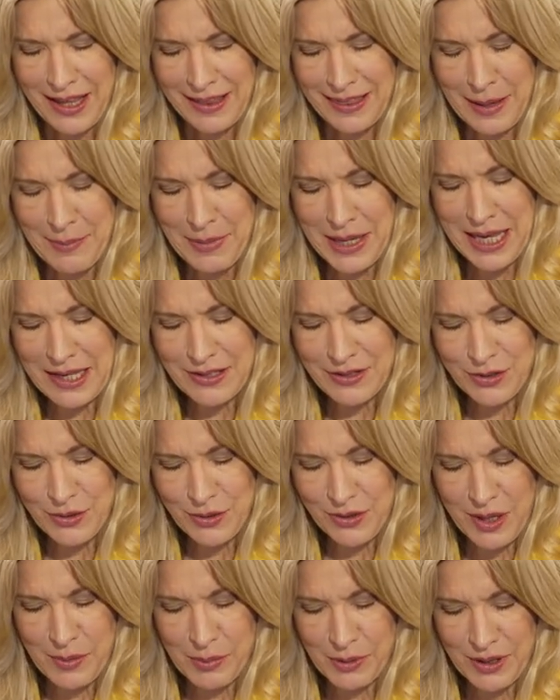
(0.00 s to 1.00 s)
Let me ask you
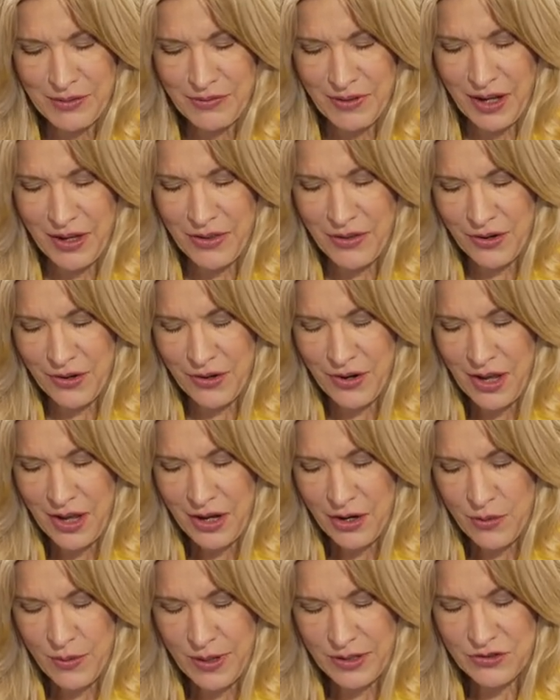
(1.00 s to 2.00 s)
a couple of other
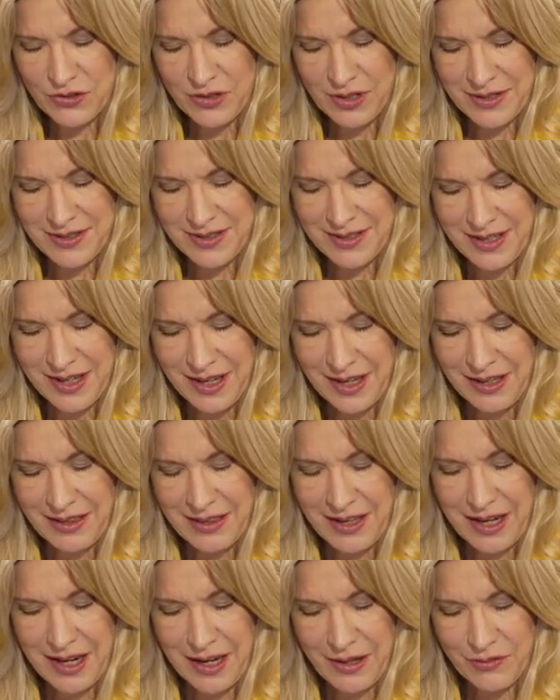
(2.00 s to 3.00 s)
questions
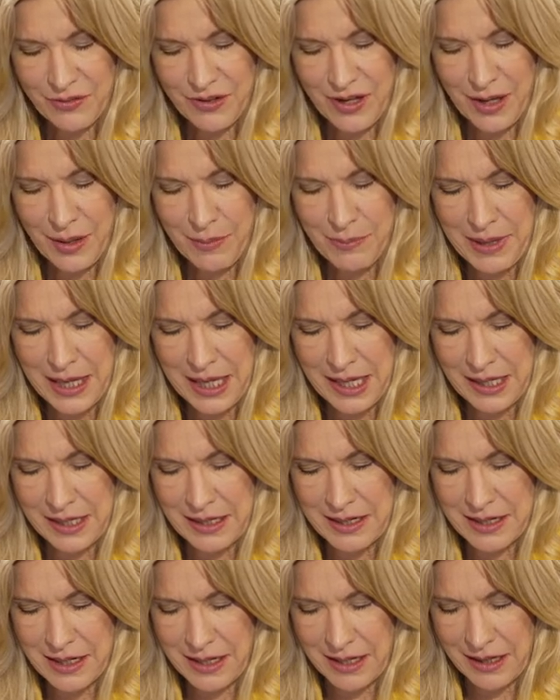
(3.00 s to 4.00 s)
that have come
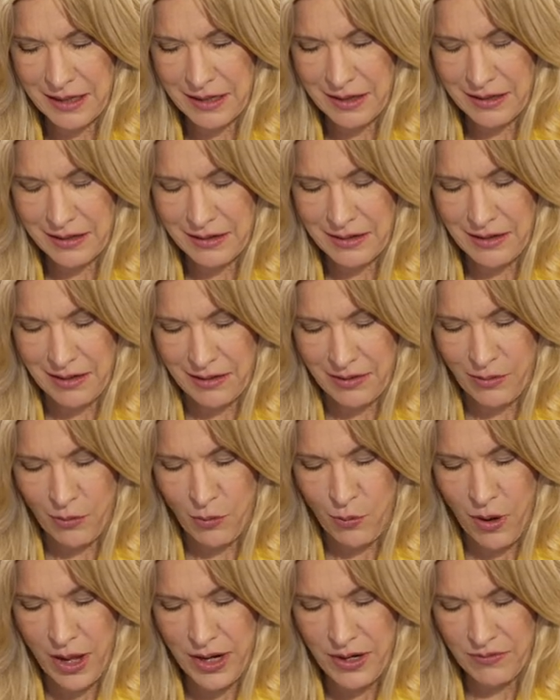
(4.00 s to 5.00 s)
in.
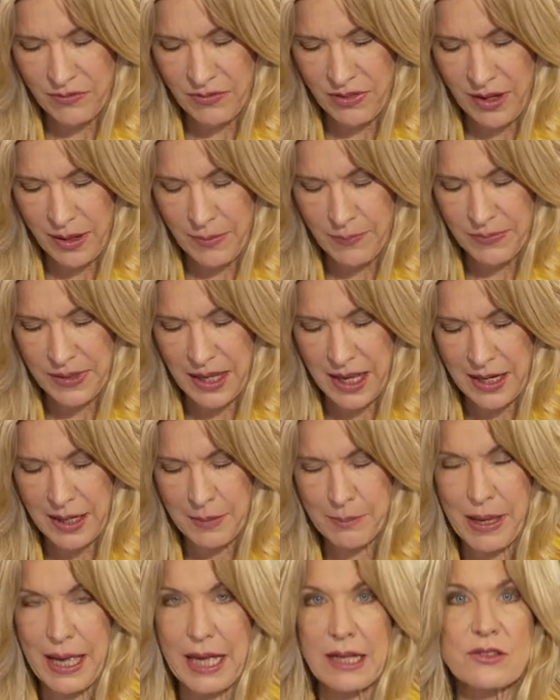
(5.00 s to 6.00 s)
One of them
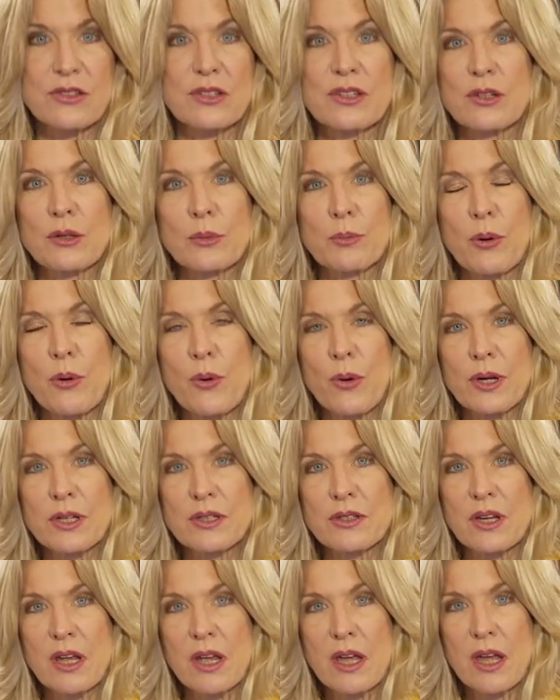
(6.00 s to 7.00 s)
getting back to your
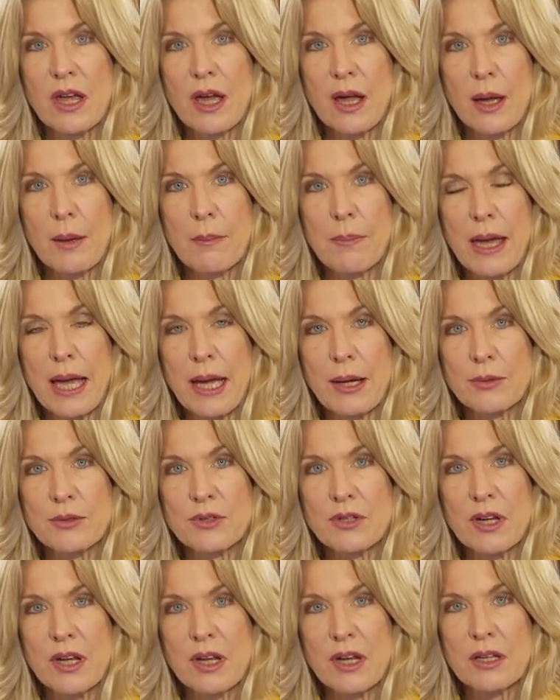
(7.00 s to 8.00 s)
point
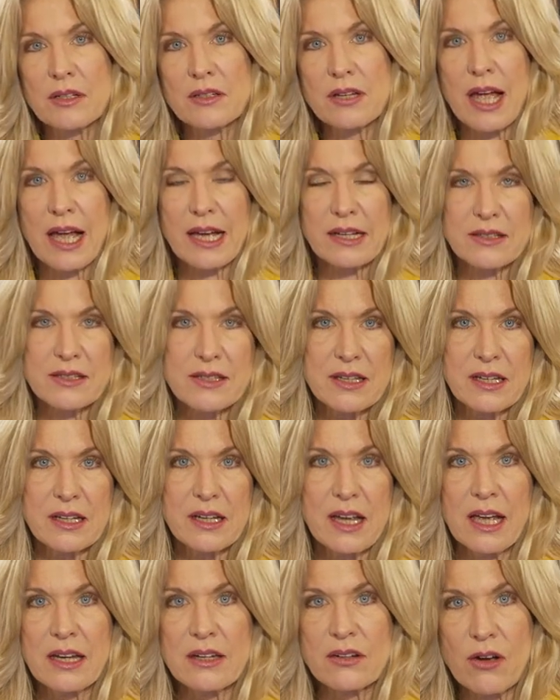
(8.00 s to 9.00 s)
about
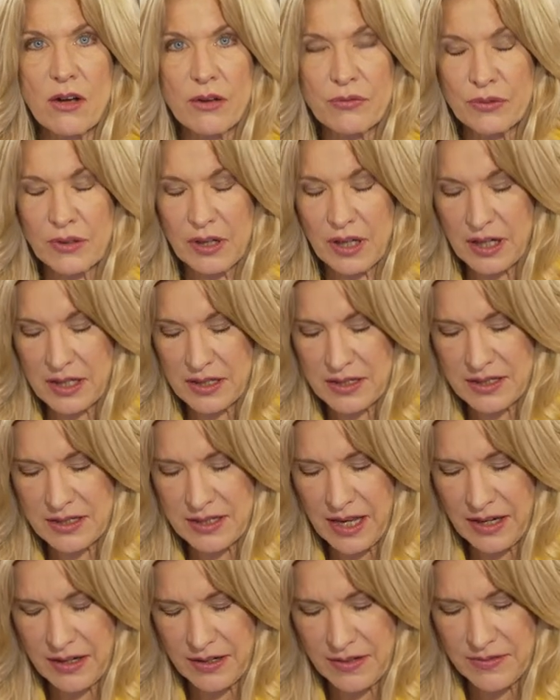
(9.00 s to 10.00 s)
taxing and offering
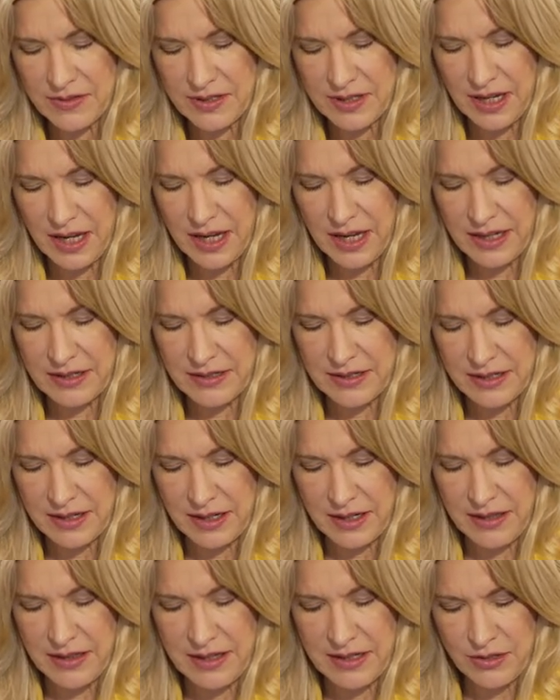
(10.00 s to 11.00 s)
incentives. And
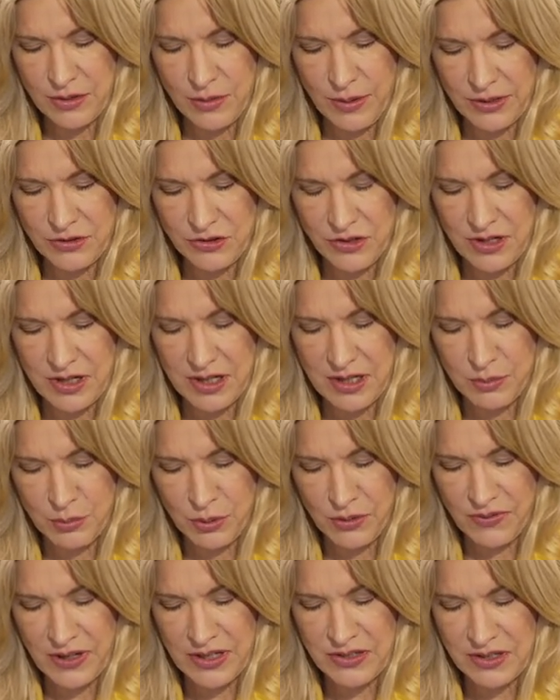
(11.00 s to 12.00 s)
this question is,
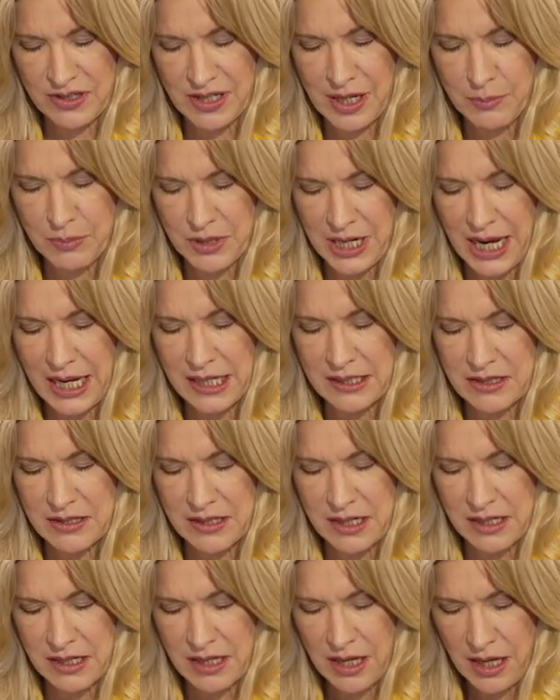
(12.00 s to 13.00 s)
Professor JIPP,
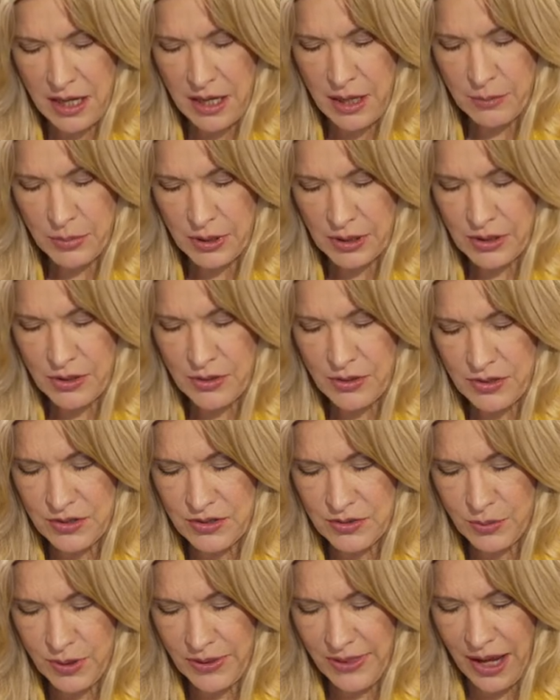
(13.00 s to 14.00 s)
taxing
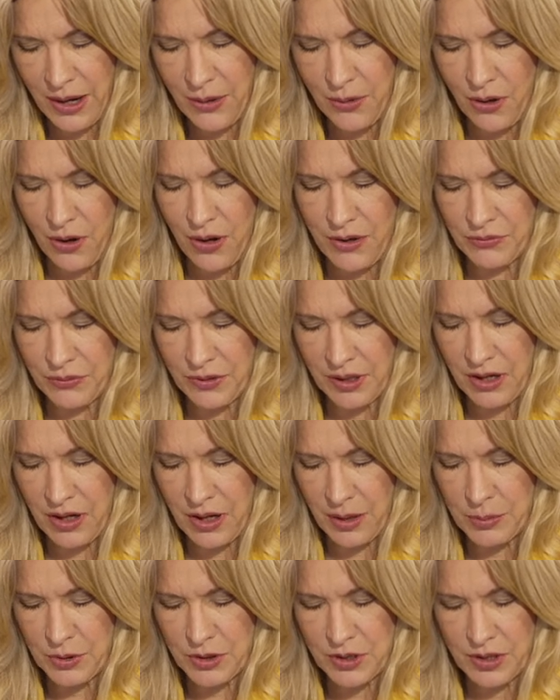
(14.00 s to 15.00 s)
polluters without offering
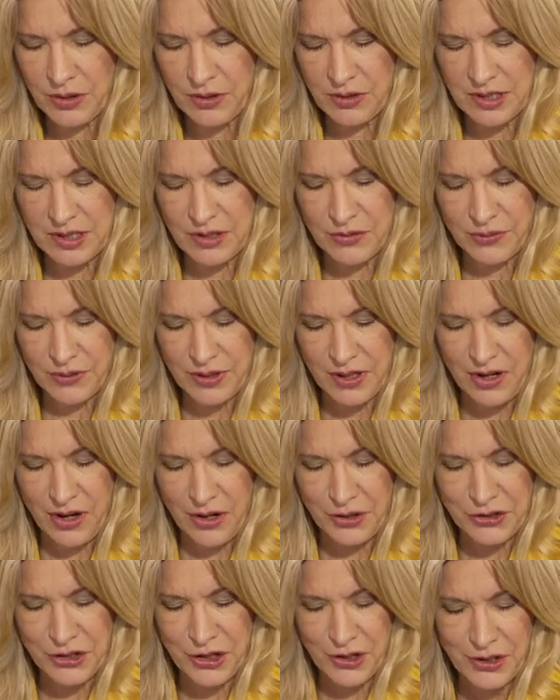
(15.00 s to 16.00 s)
opportunities for an
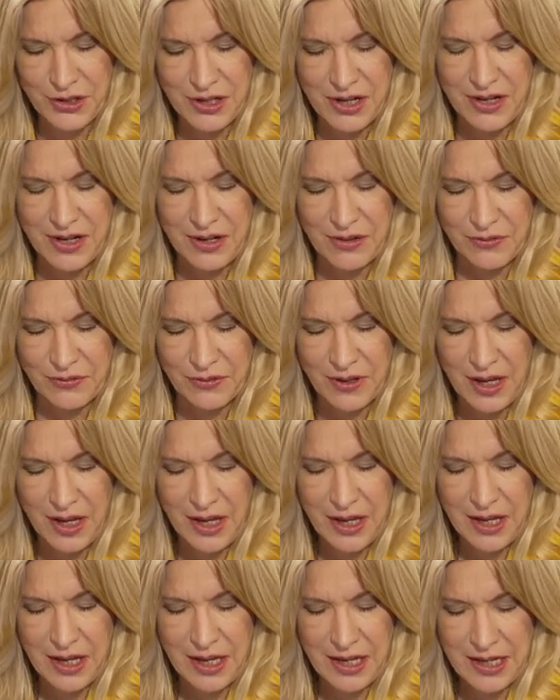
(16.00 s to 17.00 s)
alternative
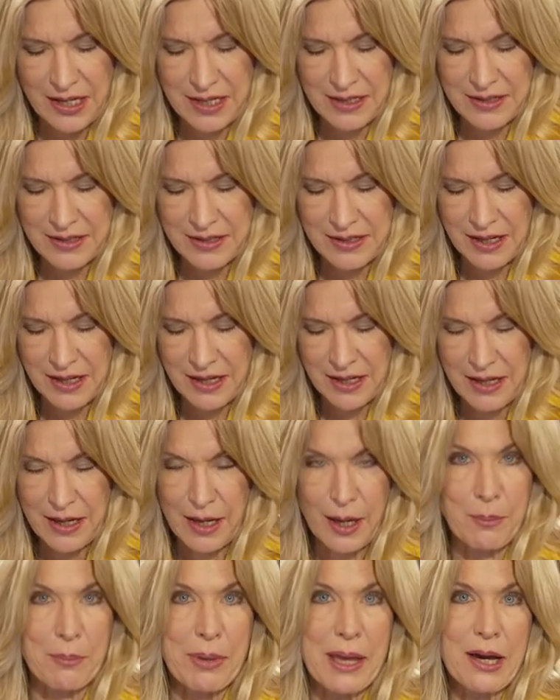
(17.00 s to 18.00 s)
is
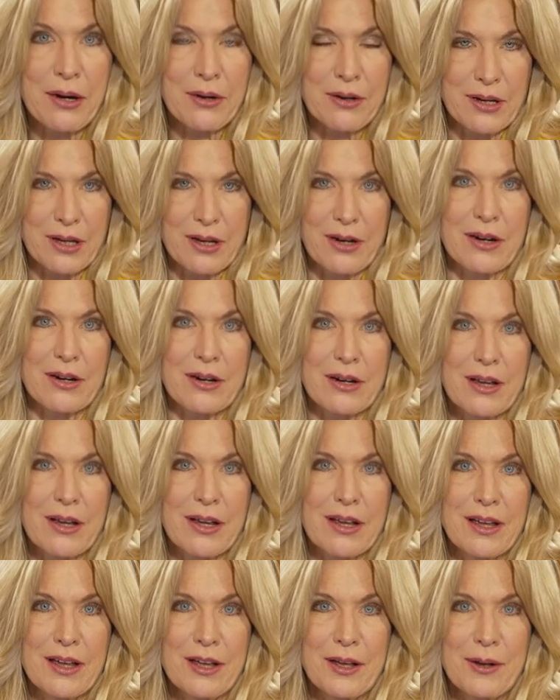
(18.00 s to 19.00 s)
a barrier.
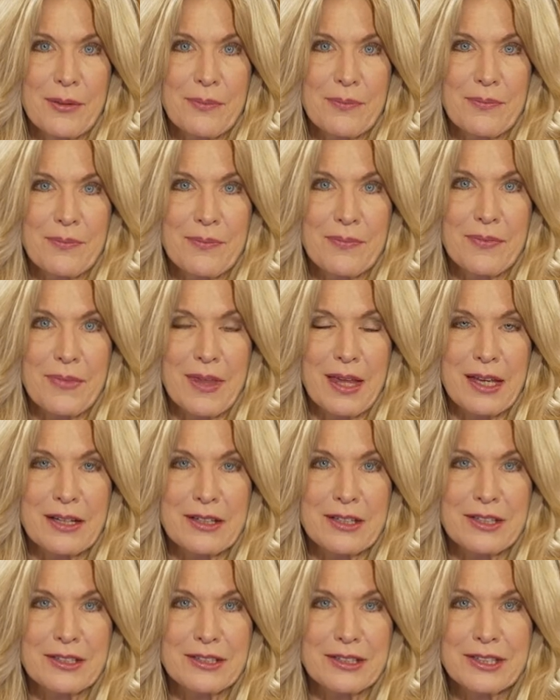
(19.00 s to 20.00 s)

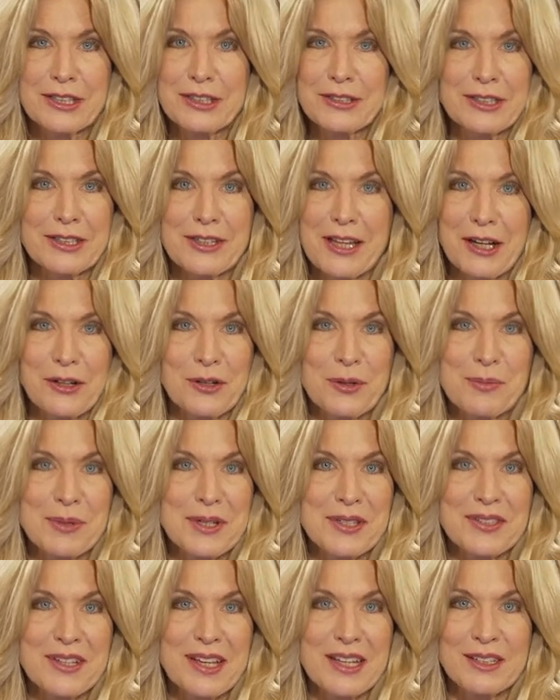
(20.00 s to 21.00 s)
And clearly that could
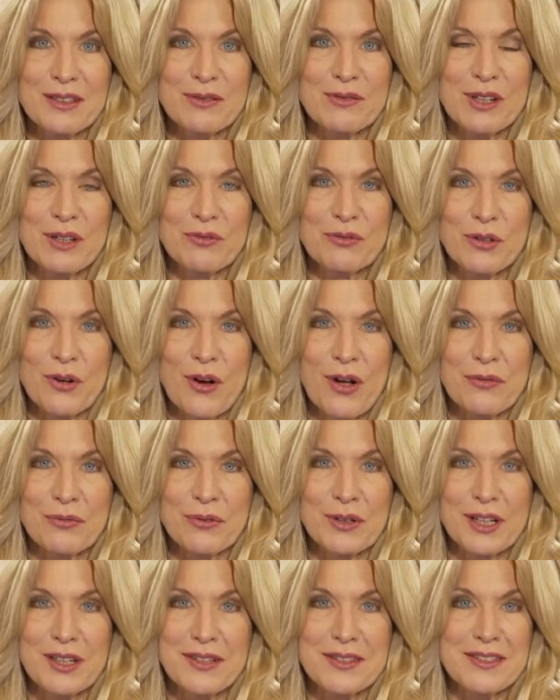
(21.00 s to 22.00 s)
be said even if you're
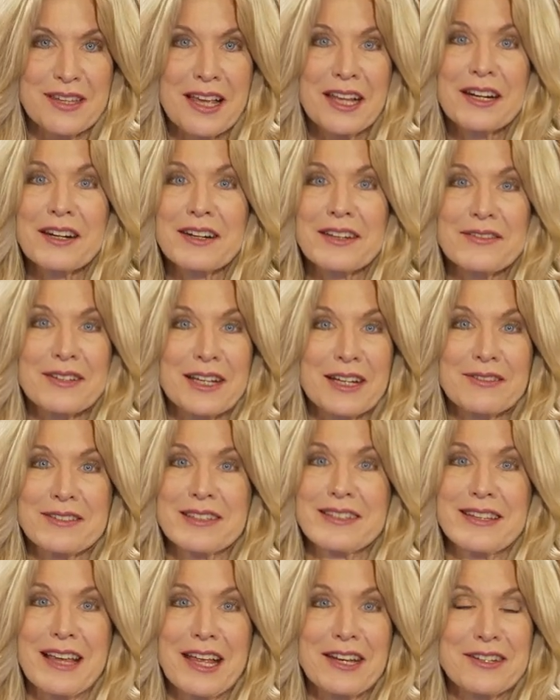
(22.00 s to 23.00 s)
offering
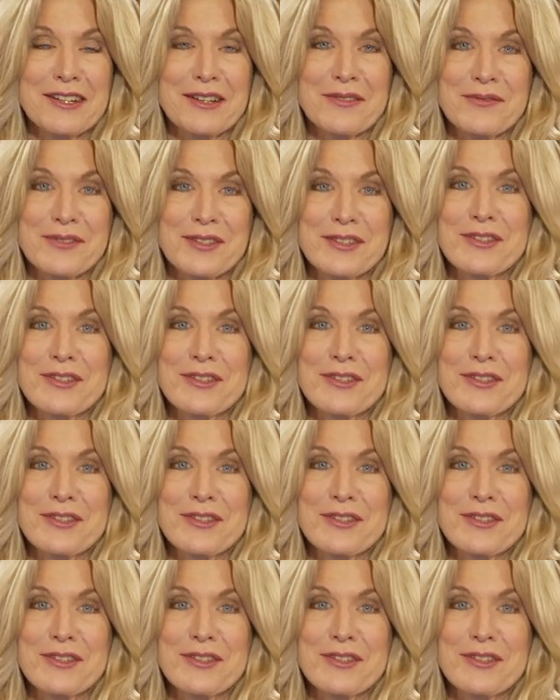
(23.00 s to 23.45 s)
incentives.